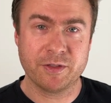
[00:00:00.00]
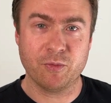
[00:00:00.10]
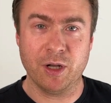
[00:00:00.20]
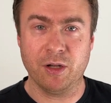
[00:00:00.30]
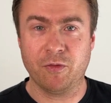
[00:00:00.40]

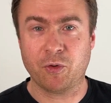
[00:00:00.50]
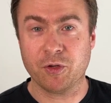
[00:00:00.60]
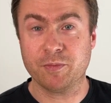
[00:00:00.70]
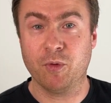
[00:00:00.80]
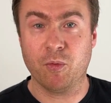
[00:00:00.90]
well, of
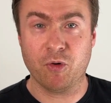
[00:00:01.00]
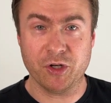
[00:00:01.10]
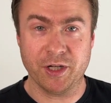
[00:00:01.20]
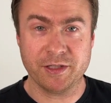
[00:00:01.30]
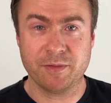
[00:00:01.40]
course, more
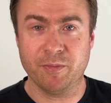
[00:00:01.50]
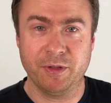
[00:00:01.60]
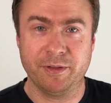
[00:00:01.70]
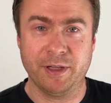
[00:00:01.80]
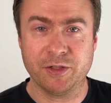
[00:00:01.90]
projects,
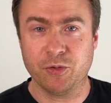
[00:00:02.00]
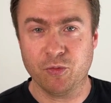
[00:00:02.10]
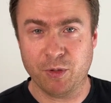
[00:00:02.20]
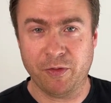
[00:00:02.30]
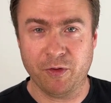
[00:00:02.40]
but that's a new
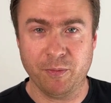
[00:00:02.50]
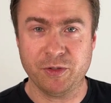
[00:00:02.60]
platform,